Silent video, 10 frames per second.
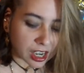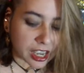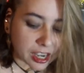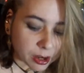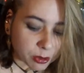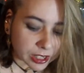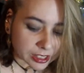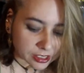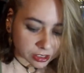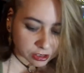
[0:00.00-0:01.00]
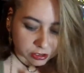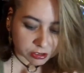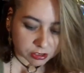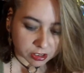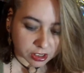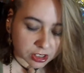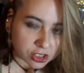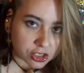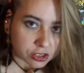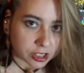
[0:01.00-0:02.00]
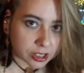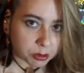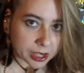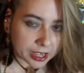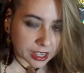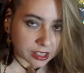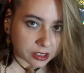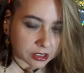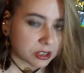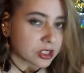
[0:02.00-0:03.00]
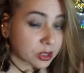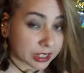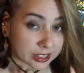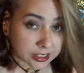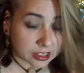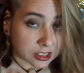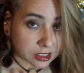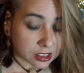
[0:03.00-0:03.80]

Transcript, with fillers: And I wanted to shorten my halo, so I did.